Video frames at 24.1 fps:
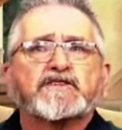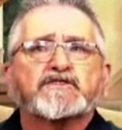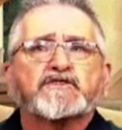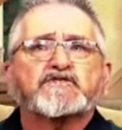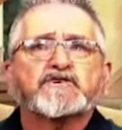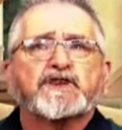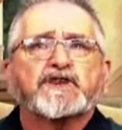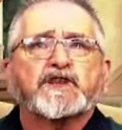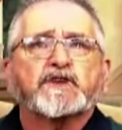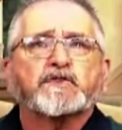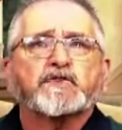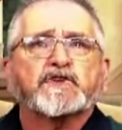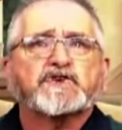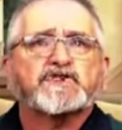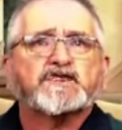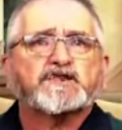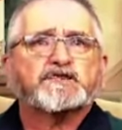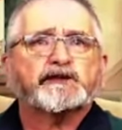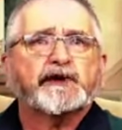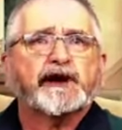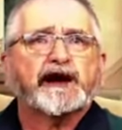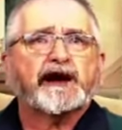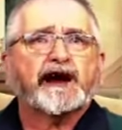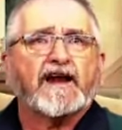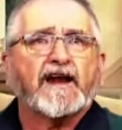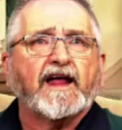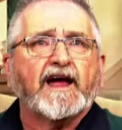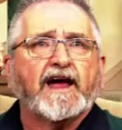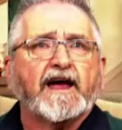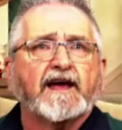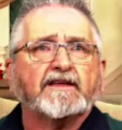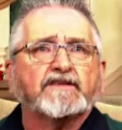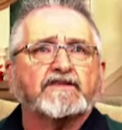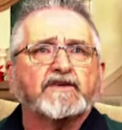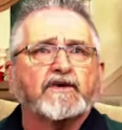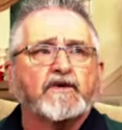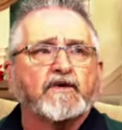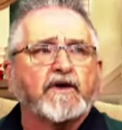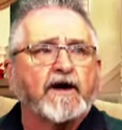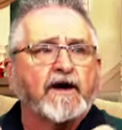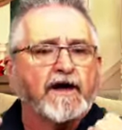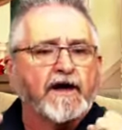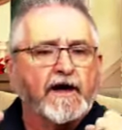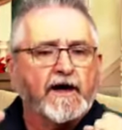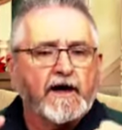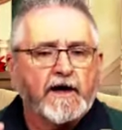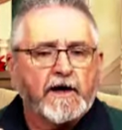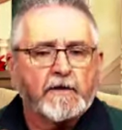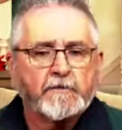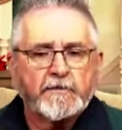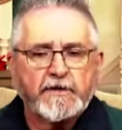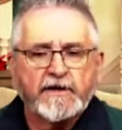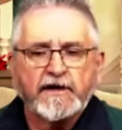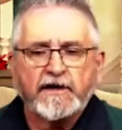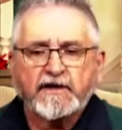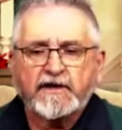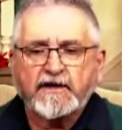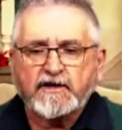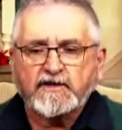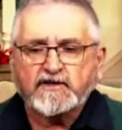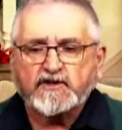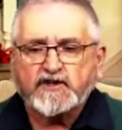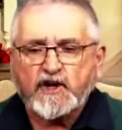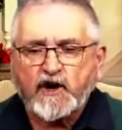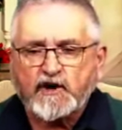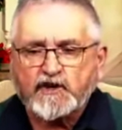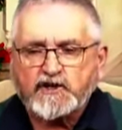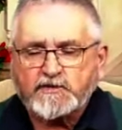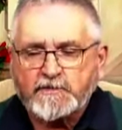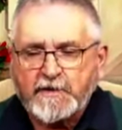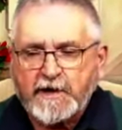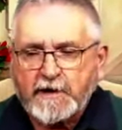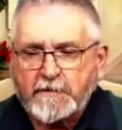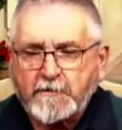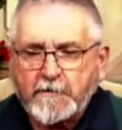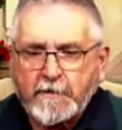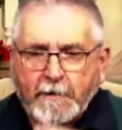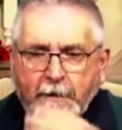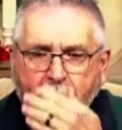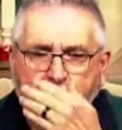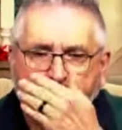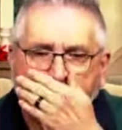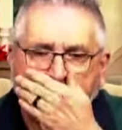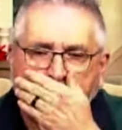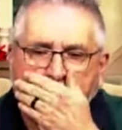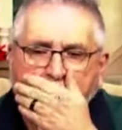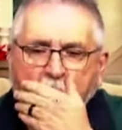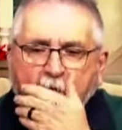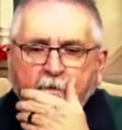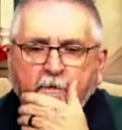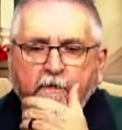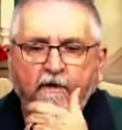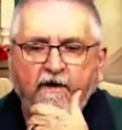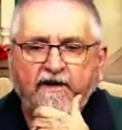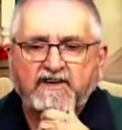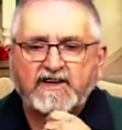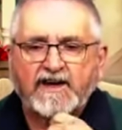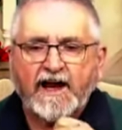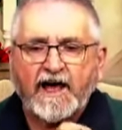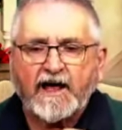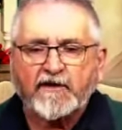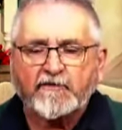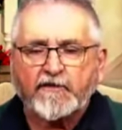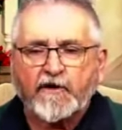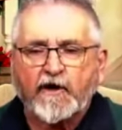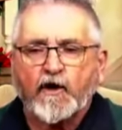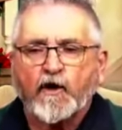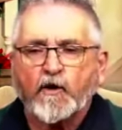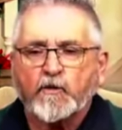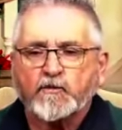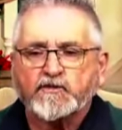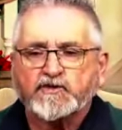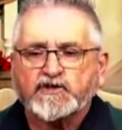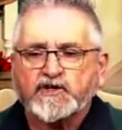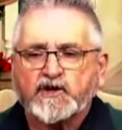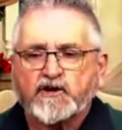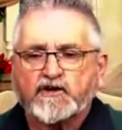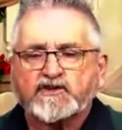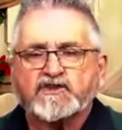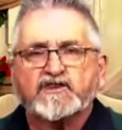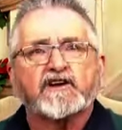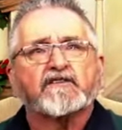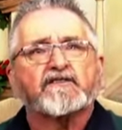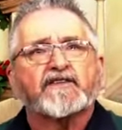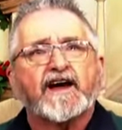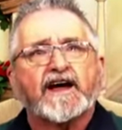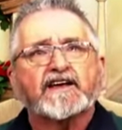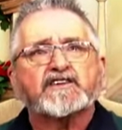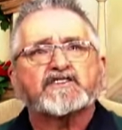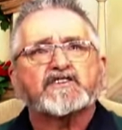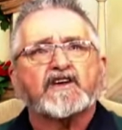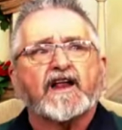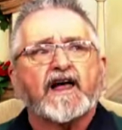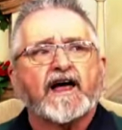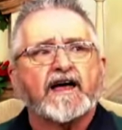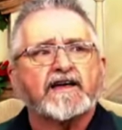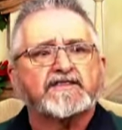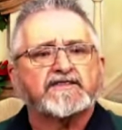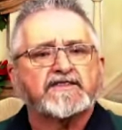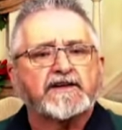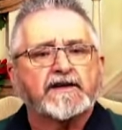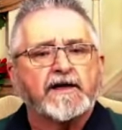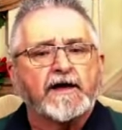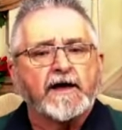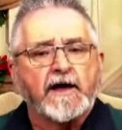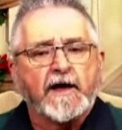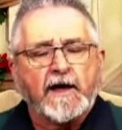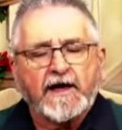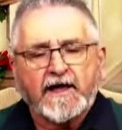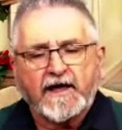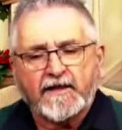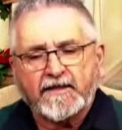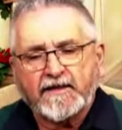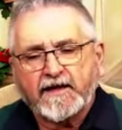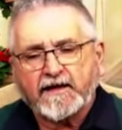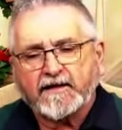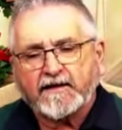pastoring and was just being glad to be a good church member and preaching out of our home church and evangelizing.